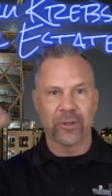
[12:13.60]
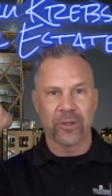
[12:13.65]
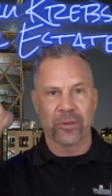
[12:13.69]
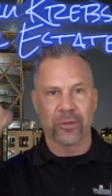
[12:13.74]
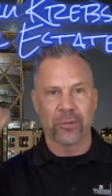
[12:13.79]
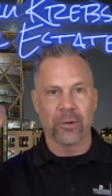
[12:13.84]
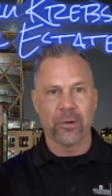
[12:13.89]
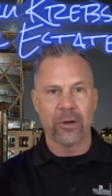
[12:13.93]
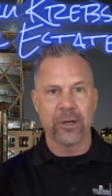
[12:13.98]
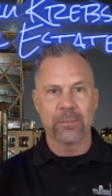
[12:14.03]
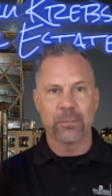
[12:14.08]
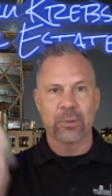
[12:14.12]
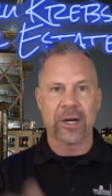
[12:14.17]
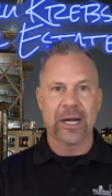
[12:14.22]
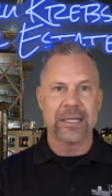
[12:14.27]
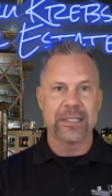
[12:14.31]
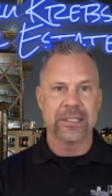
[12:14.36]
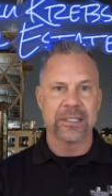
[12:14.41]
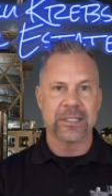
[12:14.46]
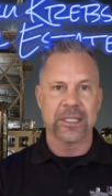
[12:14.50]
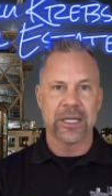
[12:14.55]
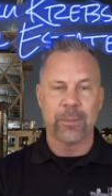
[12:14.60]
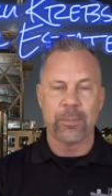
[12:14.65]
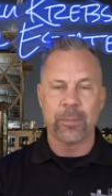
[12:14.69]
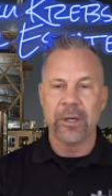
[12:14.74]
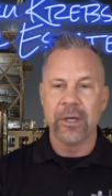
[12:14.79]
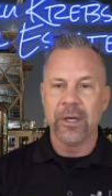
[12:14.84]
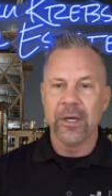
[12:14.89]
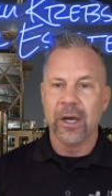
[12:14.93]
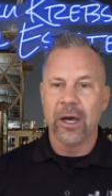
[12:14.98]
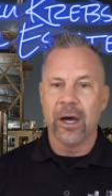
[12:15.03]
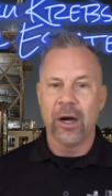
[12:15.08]
throwing prices up
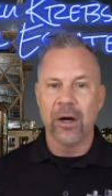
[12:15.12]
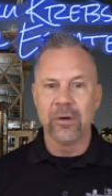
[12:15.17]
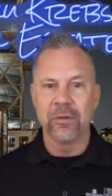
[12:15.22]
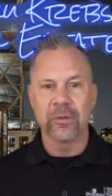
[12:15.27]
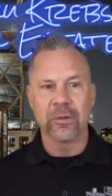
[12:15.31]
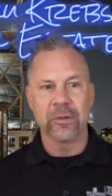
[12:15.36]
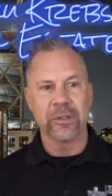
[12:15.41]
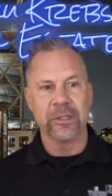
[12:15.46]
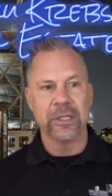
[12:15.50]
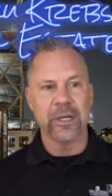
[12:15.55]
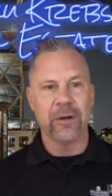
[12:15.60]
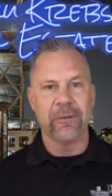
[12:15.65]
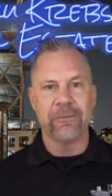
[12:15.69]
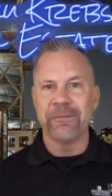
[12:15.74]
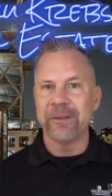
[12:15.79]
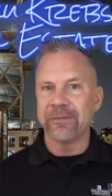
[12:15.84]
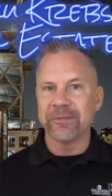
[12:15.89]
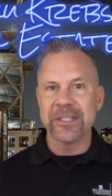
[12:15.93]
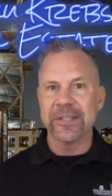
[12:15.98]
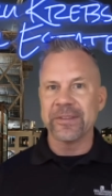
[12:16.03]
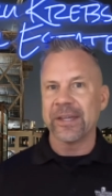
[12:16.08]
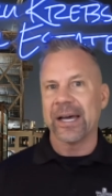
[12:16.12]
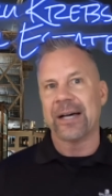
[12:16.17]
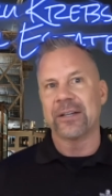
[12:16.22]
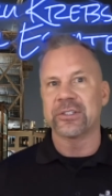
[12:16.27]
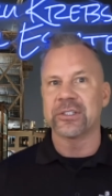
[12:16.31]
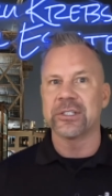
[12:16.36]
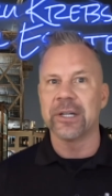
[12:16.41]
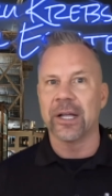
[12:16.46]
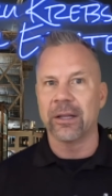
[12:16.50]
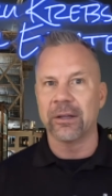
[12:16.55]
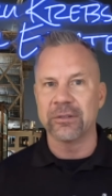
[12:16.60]
over, you know,
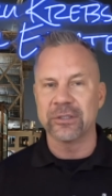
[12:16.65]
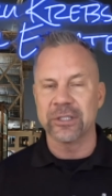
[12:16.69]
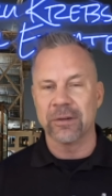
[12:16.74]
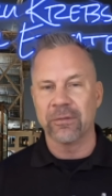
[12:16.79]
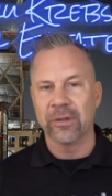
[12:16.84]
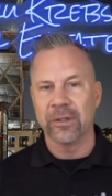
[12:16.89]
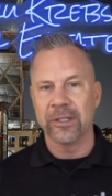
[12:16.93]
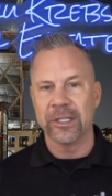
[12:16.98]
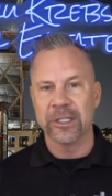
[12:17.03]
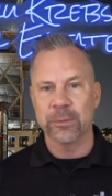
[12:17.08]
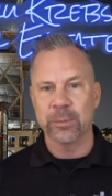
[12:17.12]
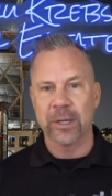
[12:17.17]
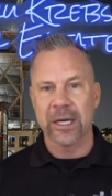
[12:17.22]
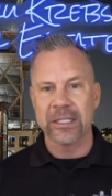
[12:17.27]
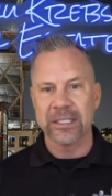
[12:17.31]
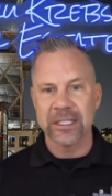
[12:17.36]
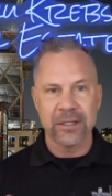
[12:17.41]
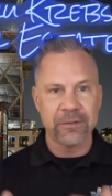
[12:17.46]
$50,000 over the list price.